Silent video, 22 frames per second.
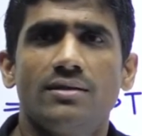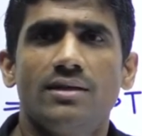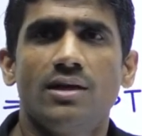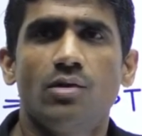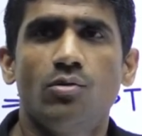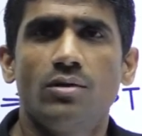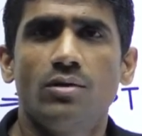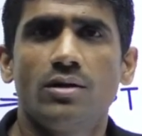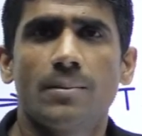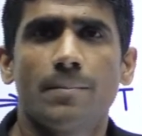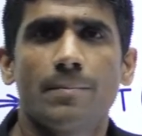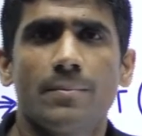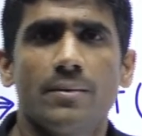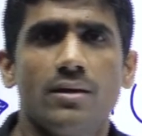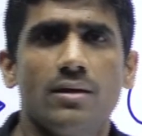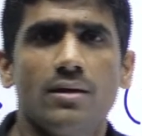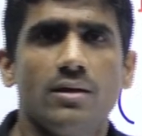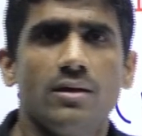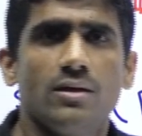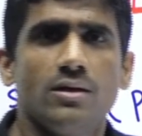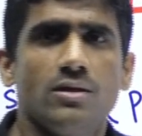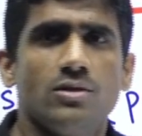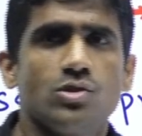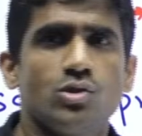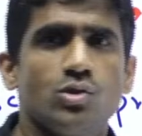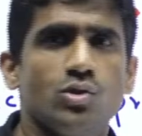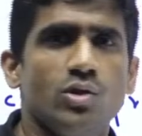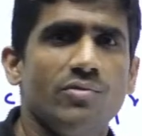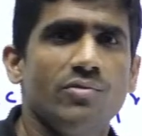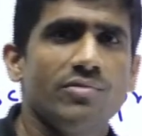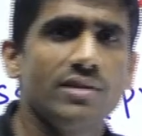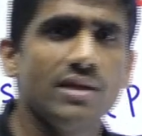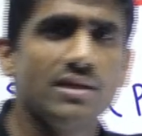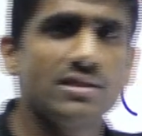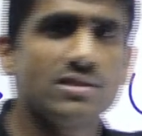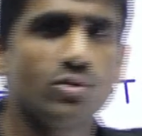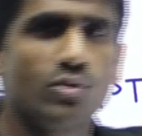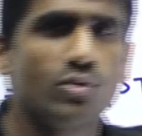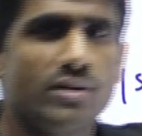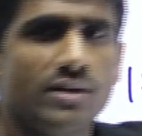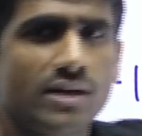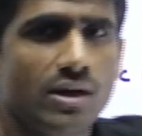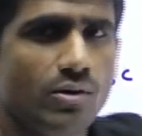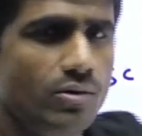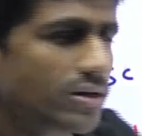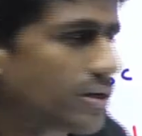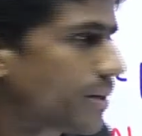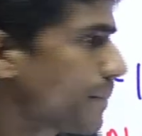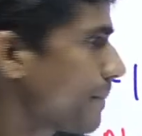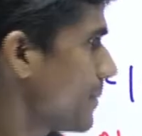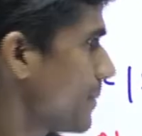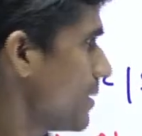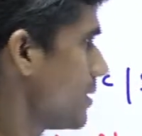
doubt. So if there is no doubt,